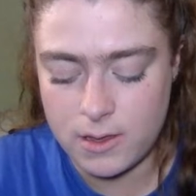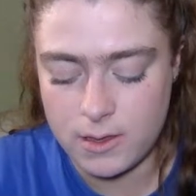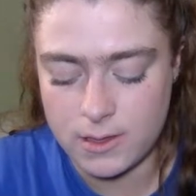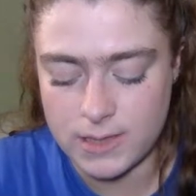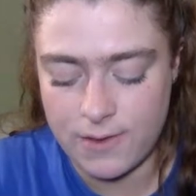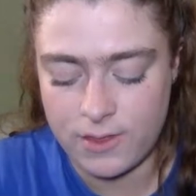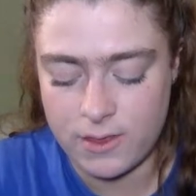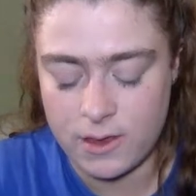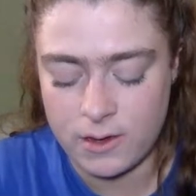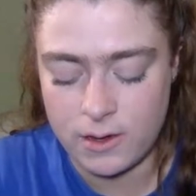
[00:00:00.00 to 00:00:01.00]
that's
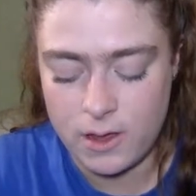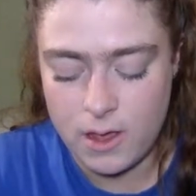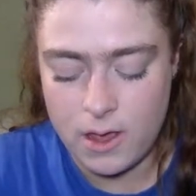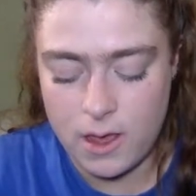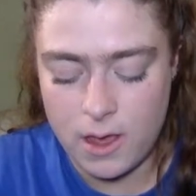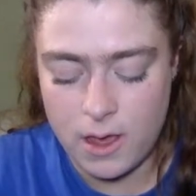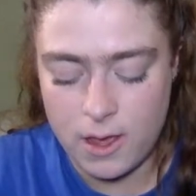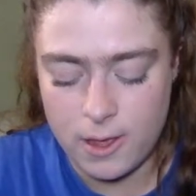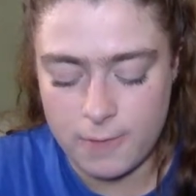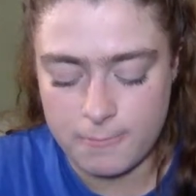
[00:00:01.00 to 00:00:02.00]
everything.
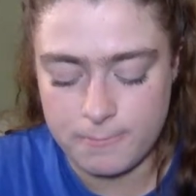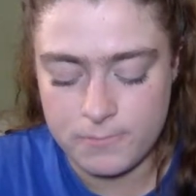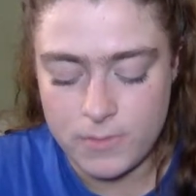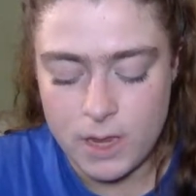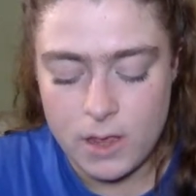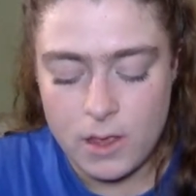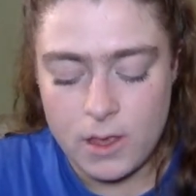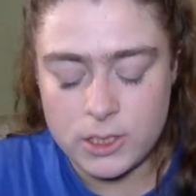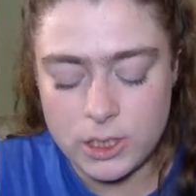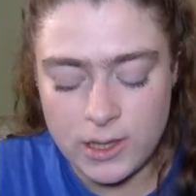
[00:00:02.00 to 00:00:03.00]
Then
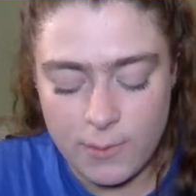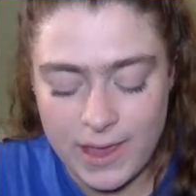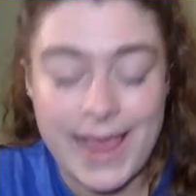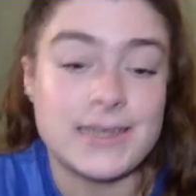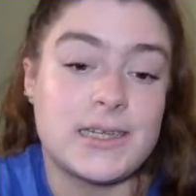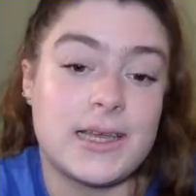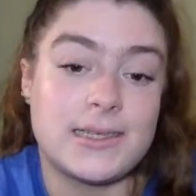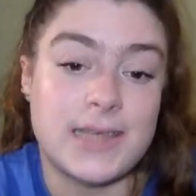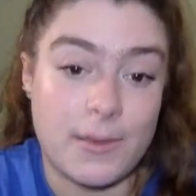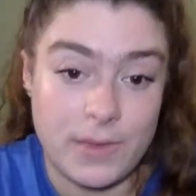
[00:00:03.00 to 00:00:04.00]
we get
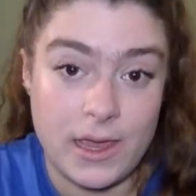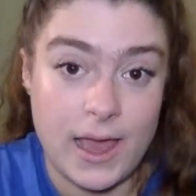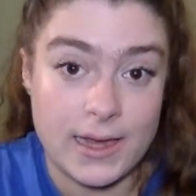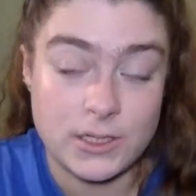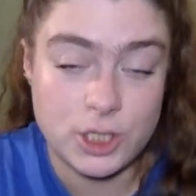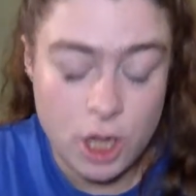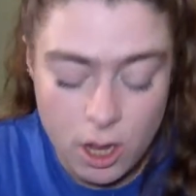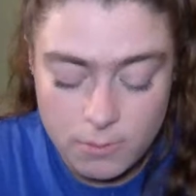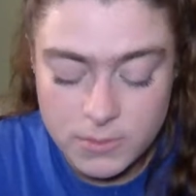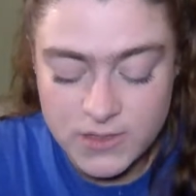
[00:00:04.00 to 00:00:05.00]
Sammy and
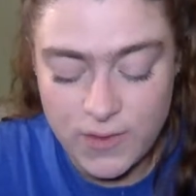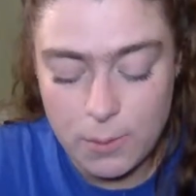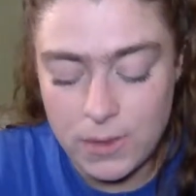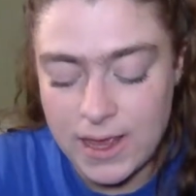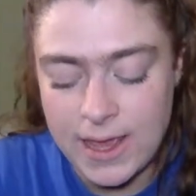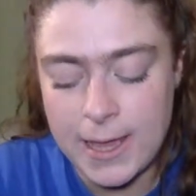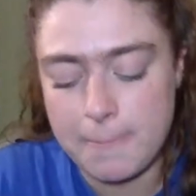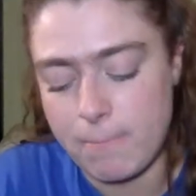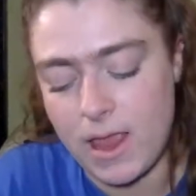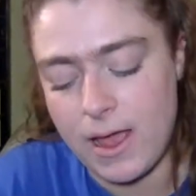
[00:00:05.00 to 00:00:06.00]
Tom's
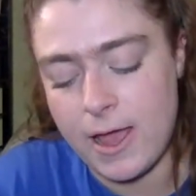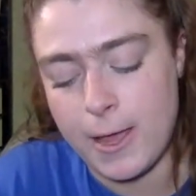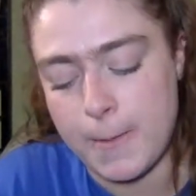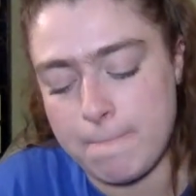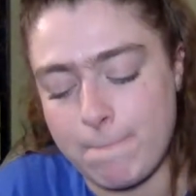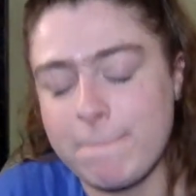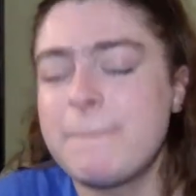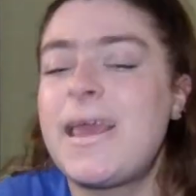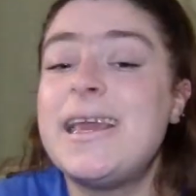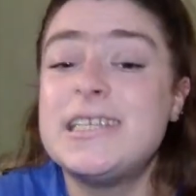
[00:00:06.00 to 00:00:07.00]
family.
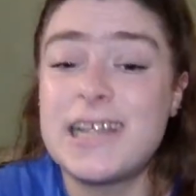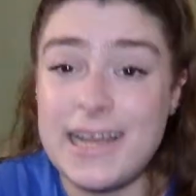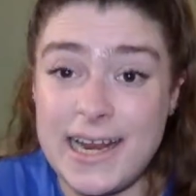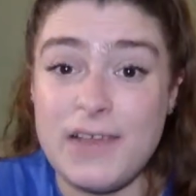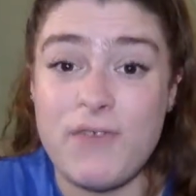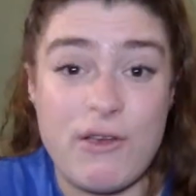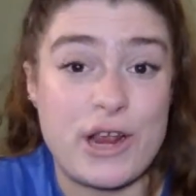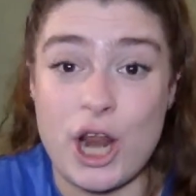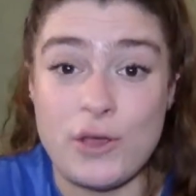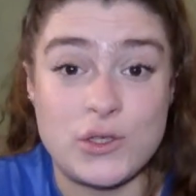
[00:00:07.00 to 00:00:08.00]
He's clearly very
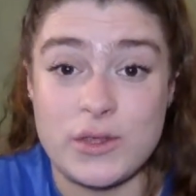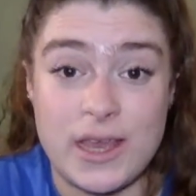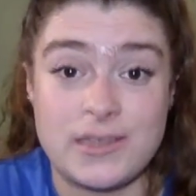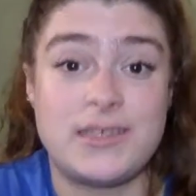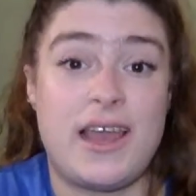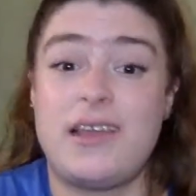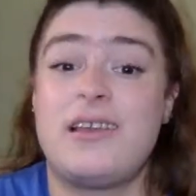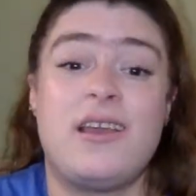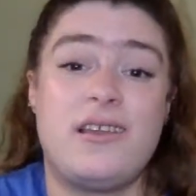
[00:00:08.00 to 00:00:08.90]
close with his, like,